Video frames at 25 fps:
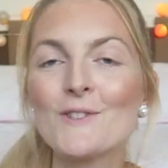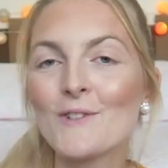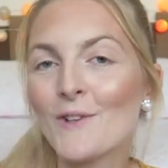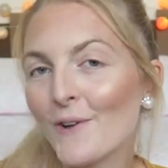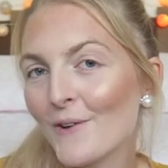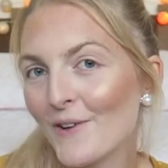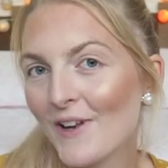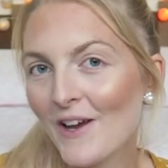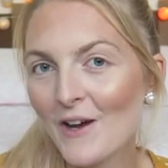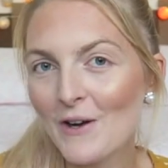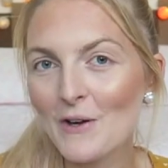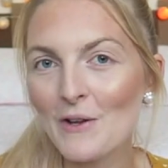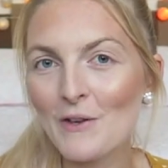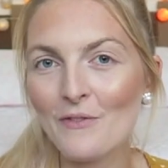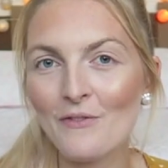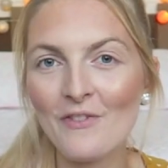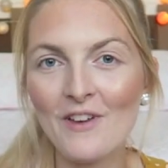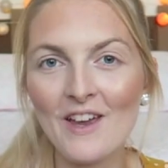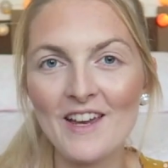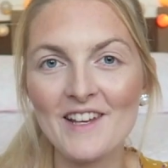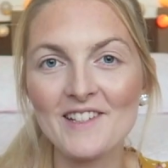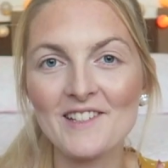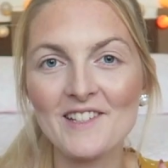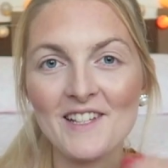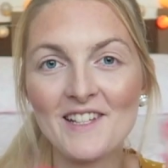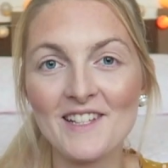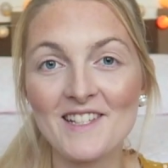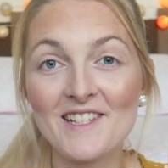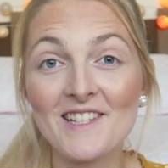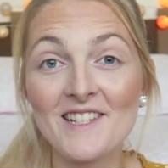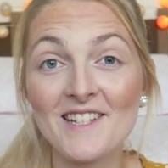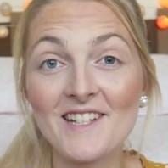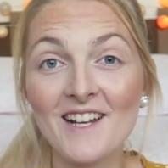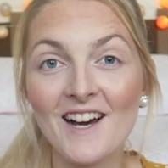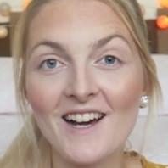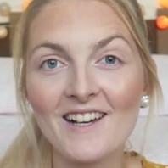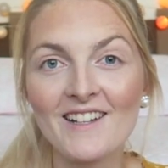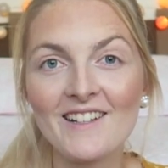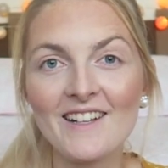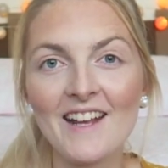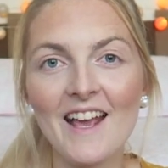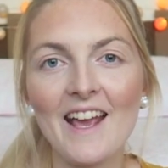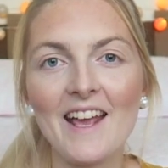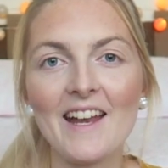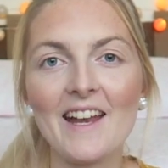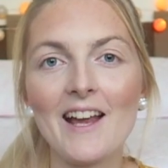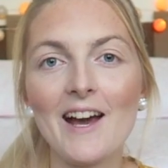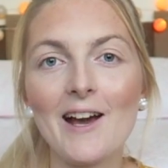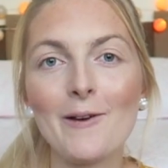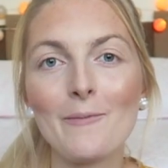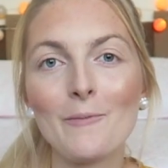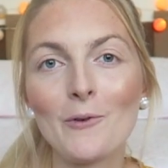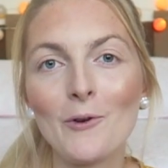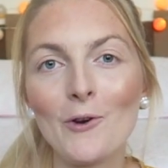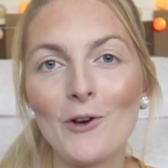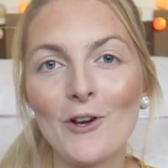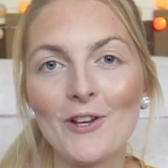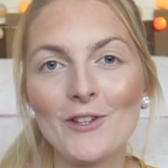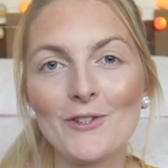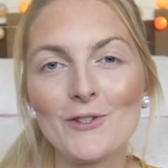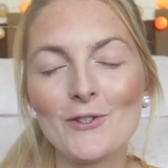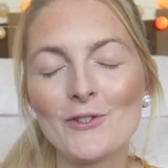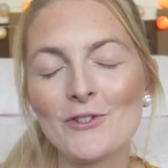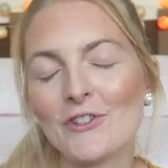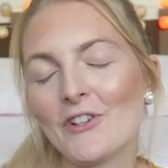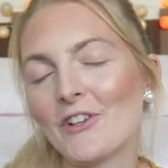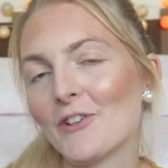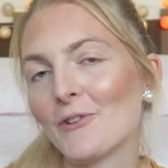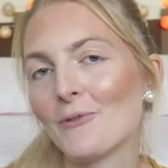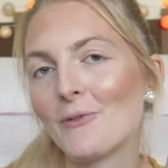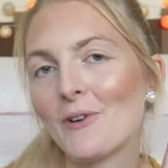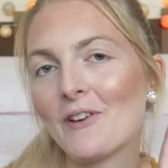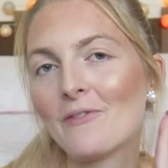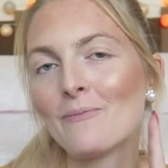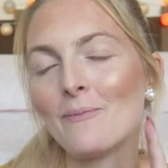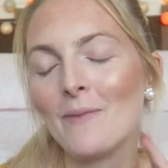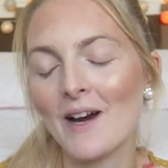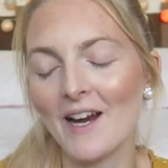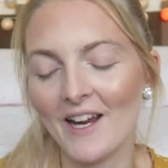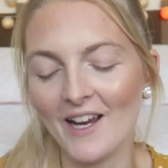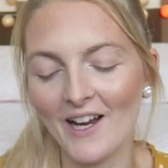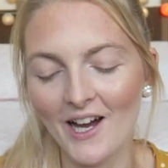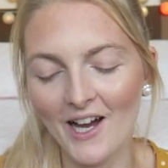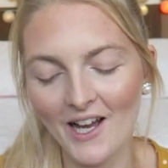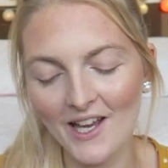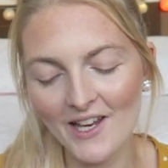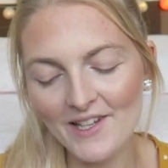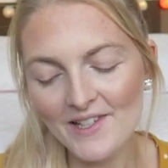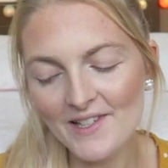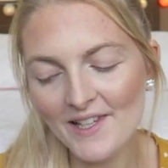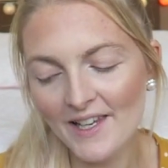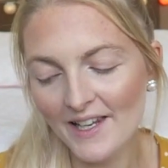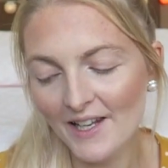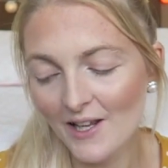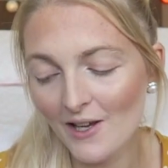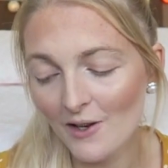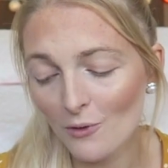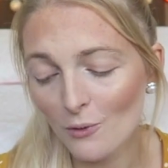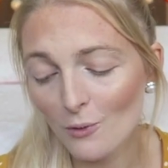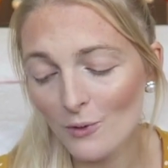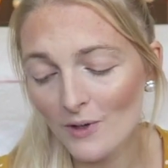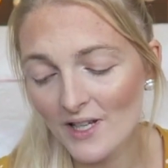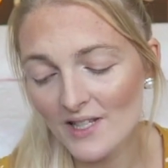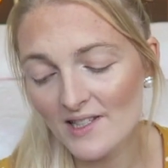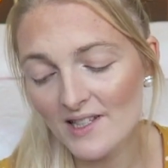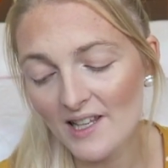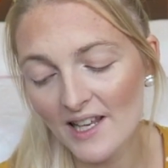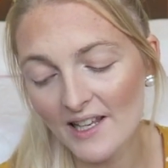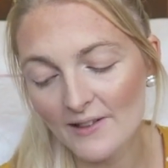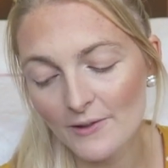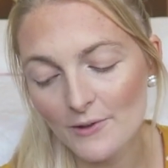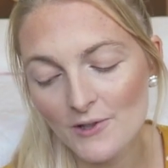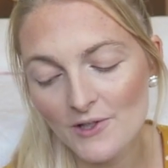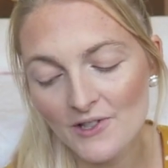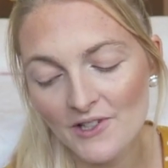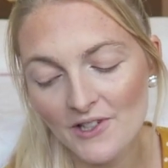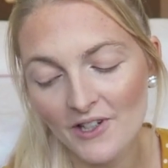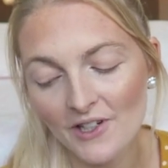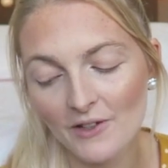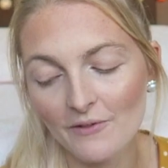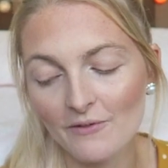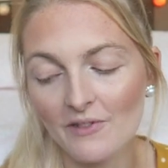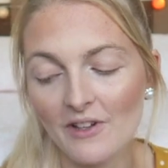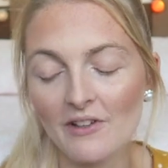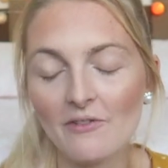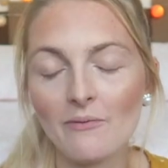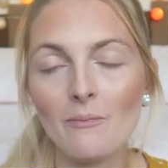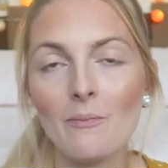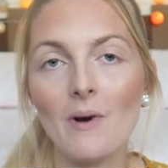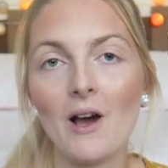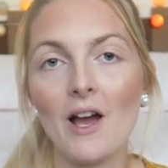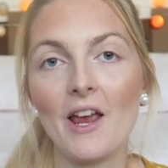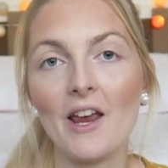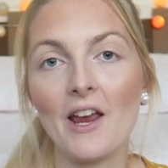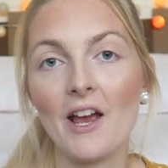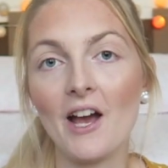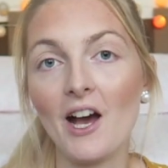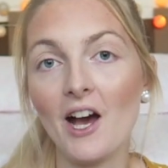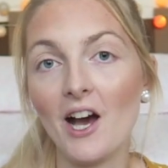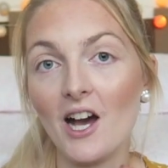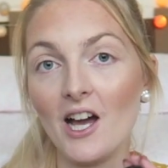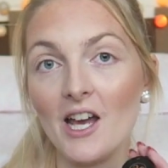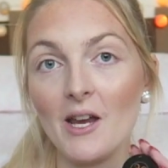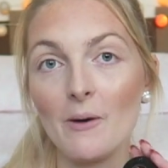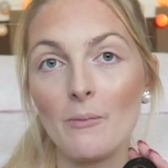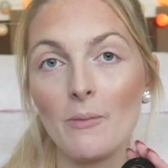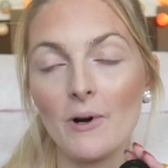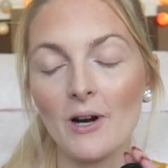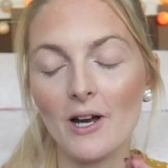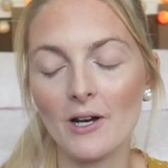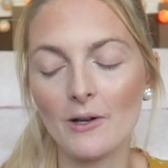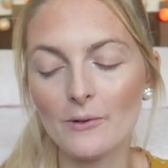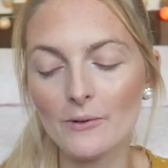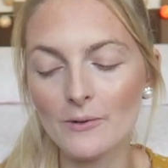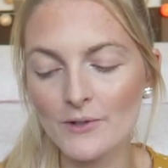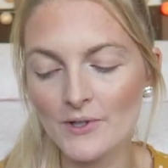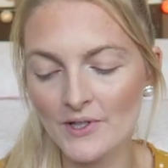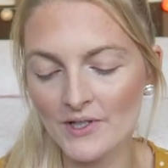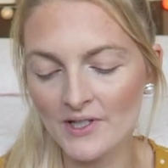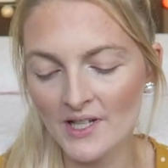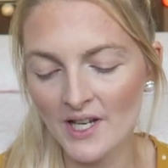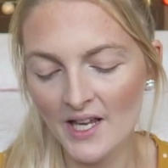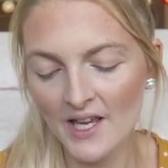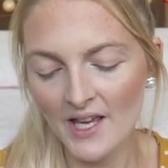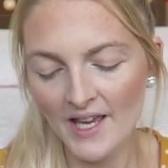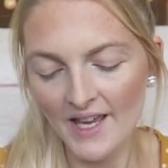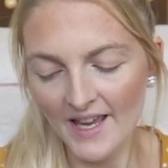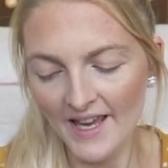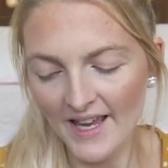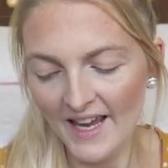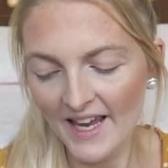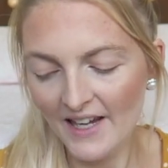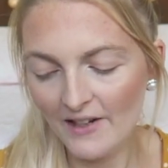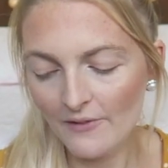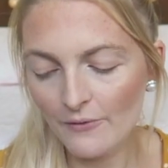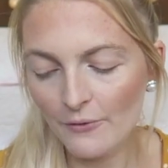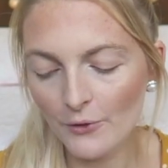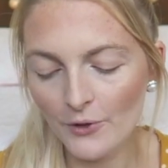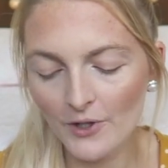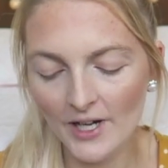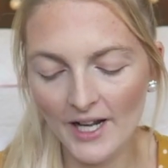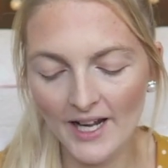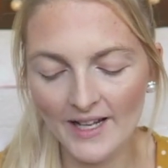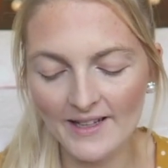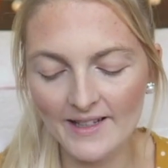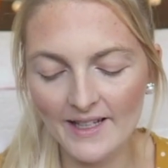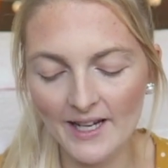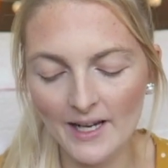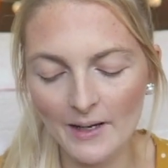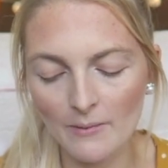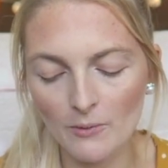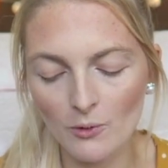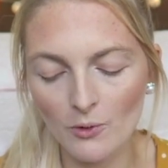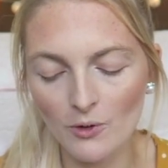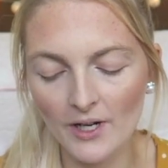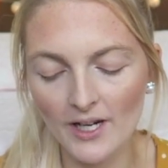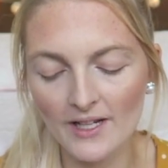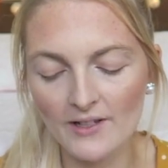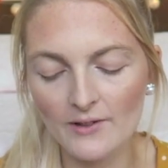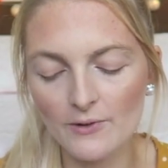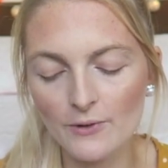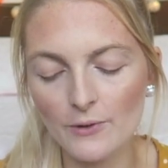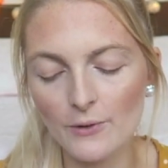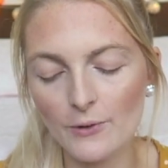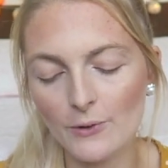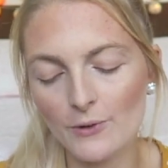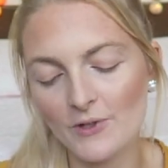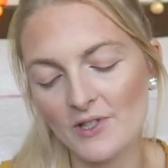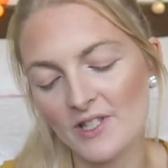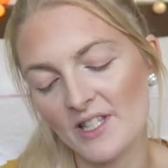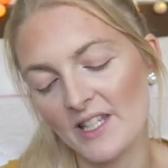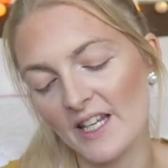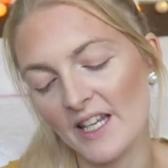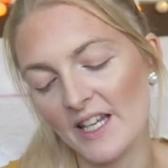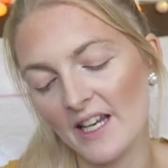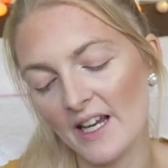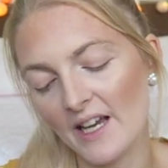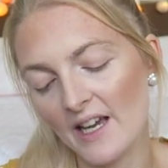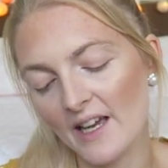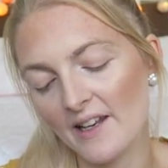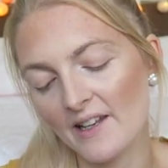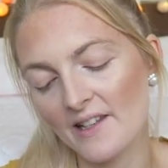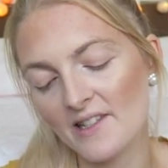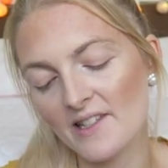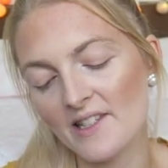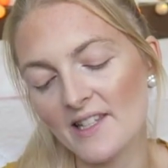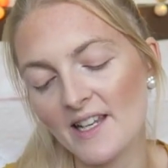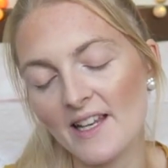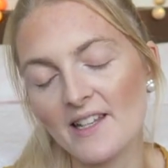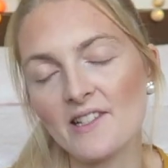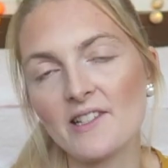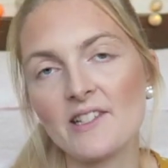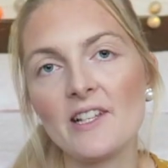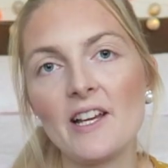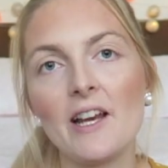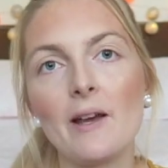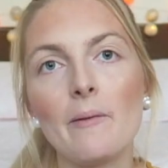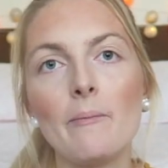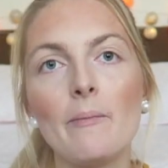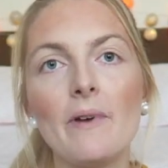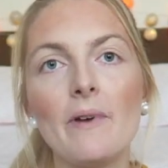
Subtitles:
So now the face is done, and I'm going to start with my eyes. And I always like to start with my eyebrows. And for that, I'm going to use the Anastasia